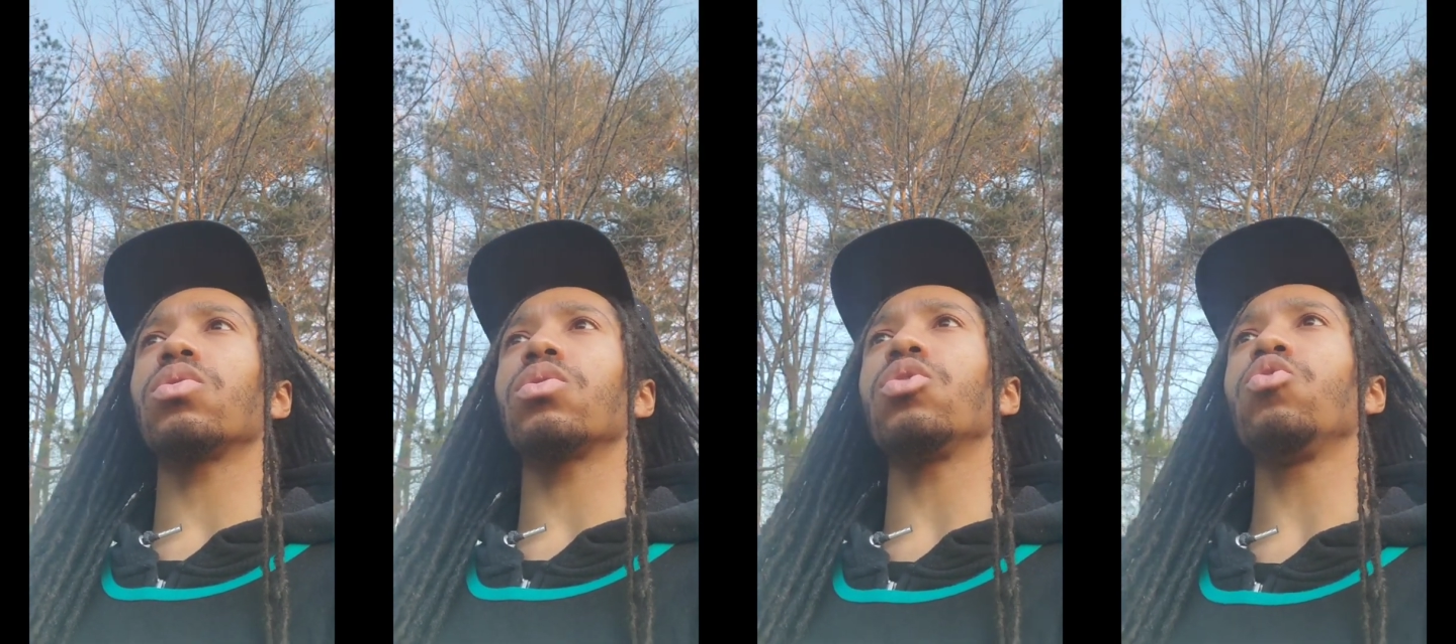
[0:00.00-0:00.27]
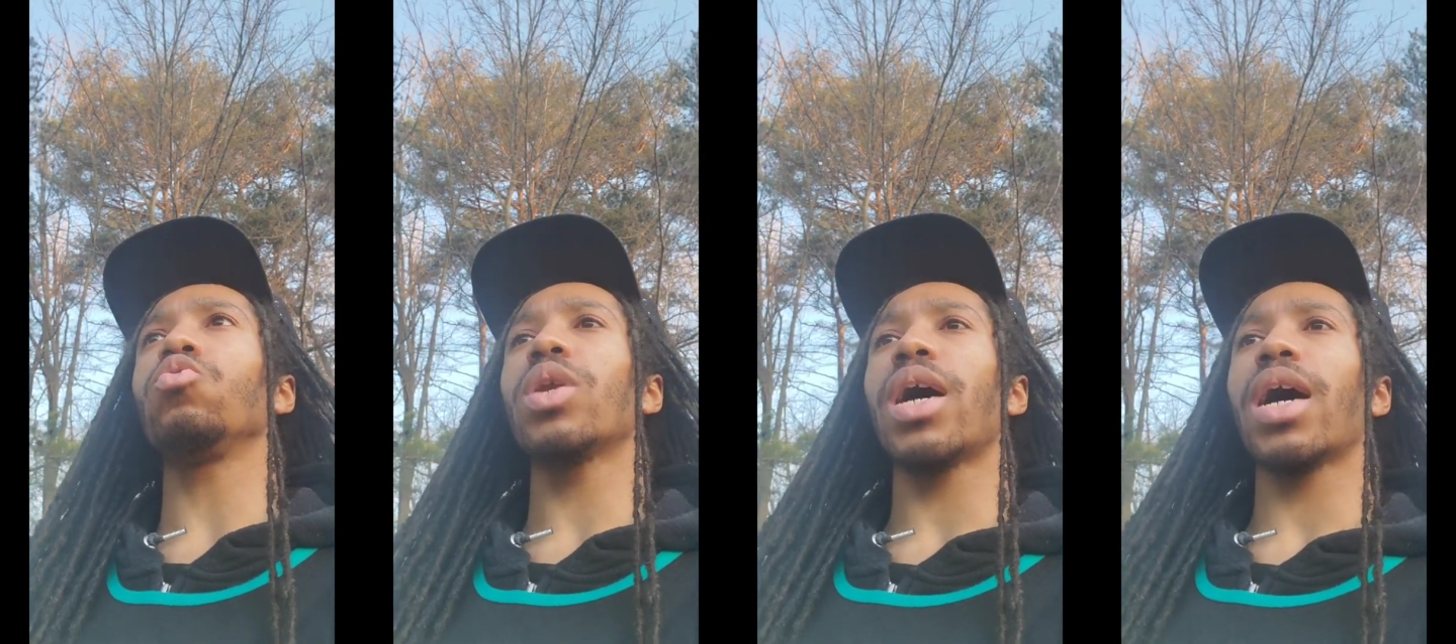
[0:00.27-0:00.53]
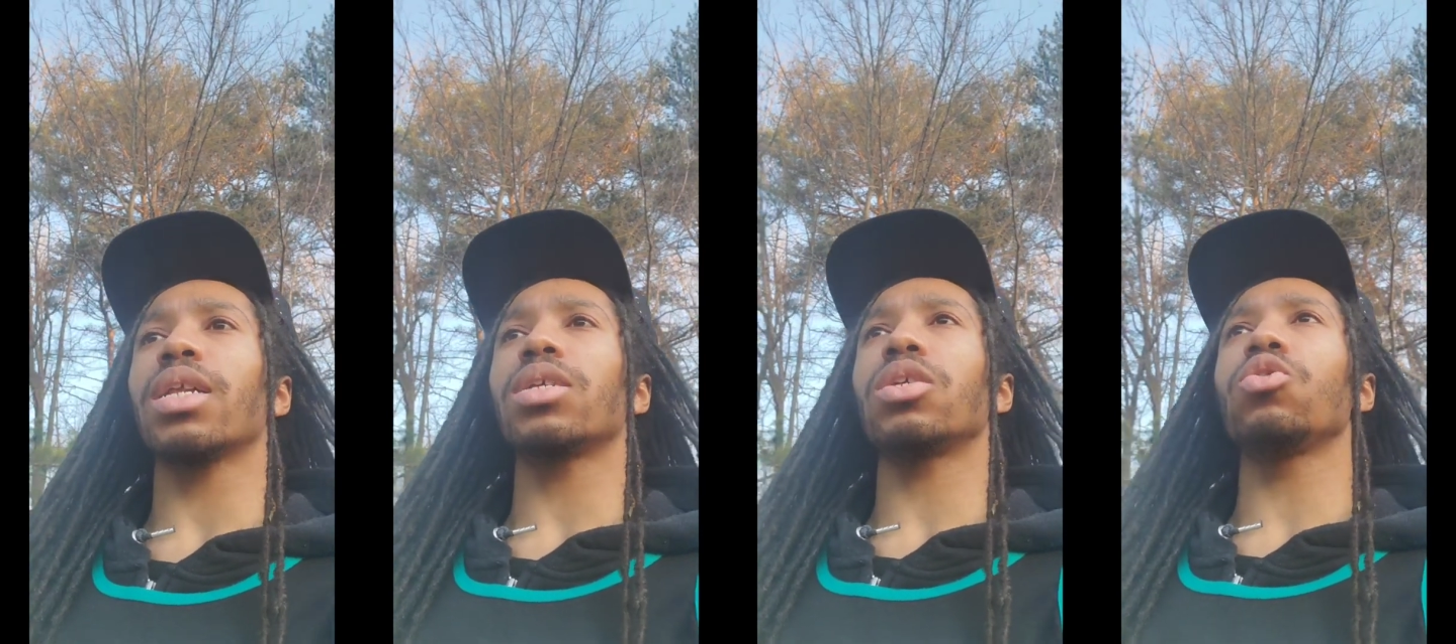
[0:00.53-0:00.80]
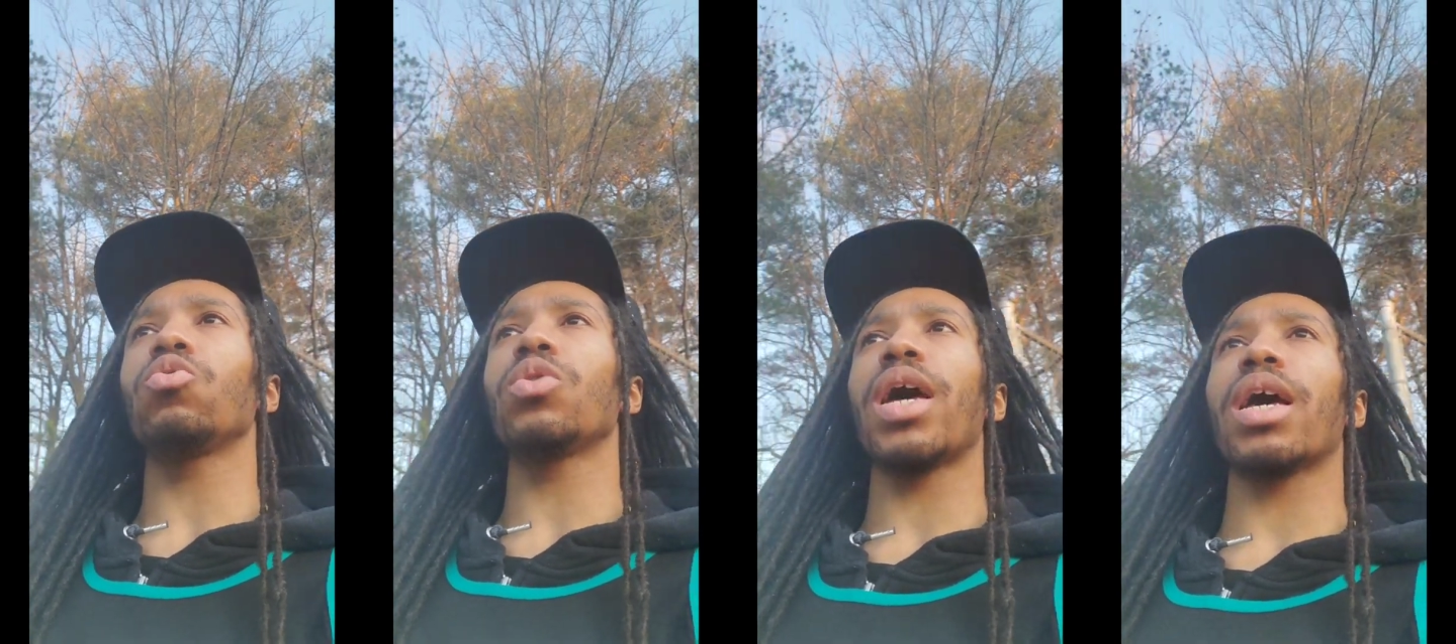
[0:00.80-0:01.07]
You're
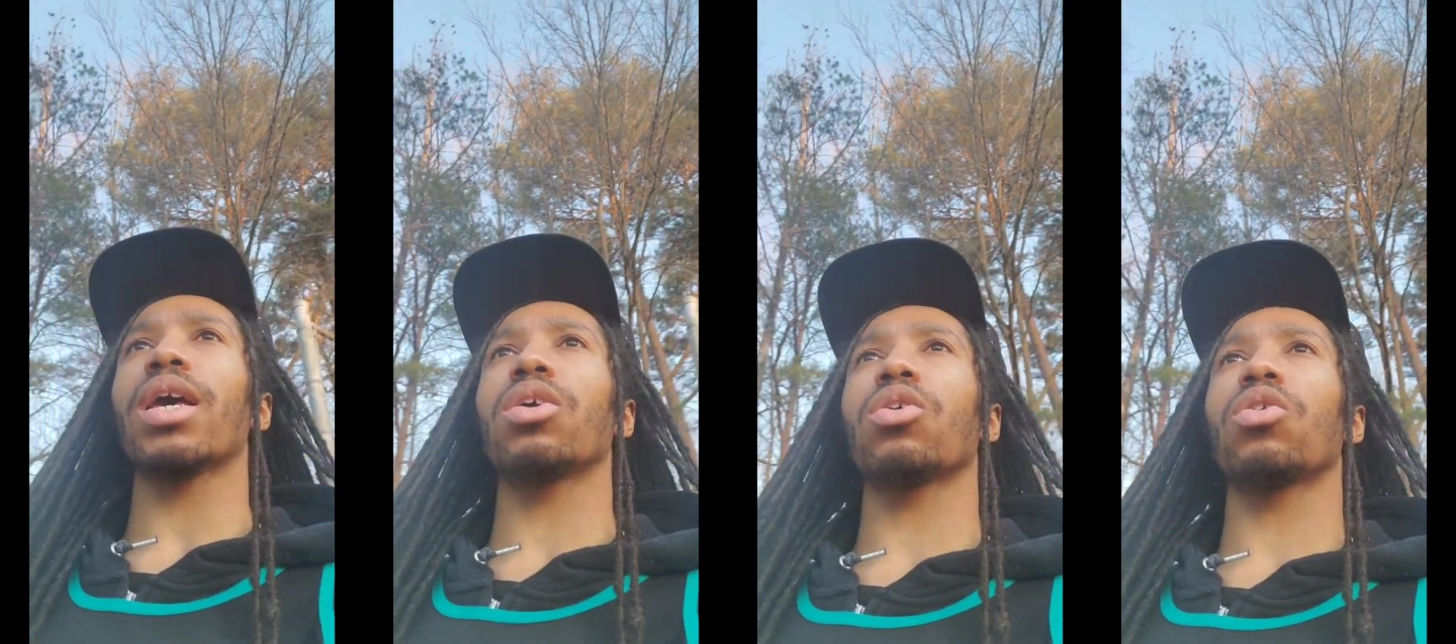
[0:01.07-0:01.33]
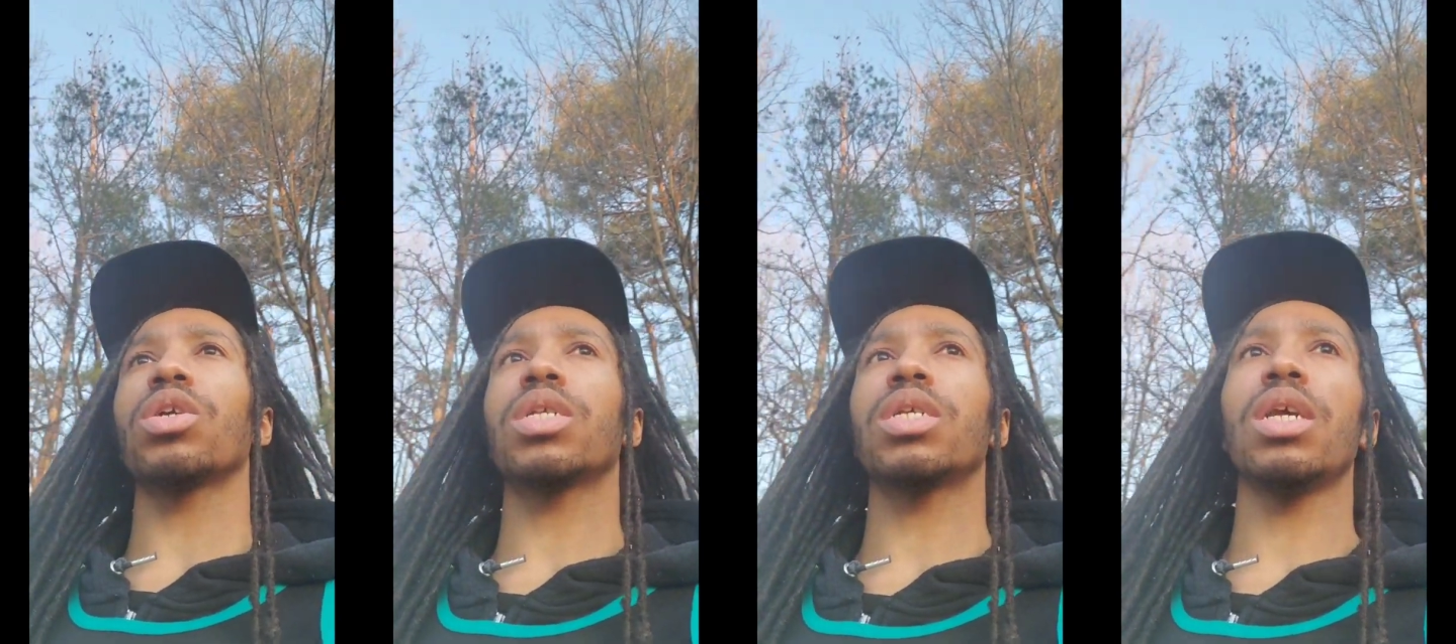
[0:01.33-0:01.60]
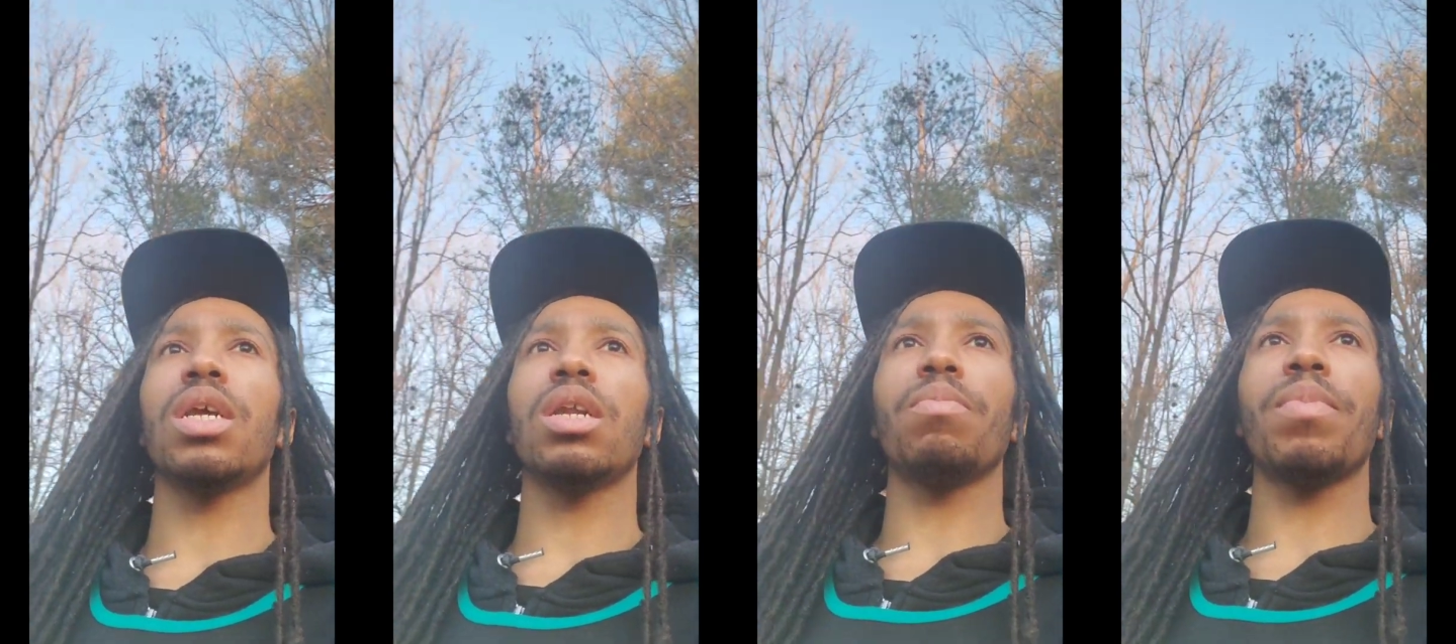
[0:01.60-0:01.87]
not guaranteed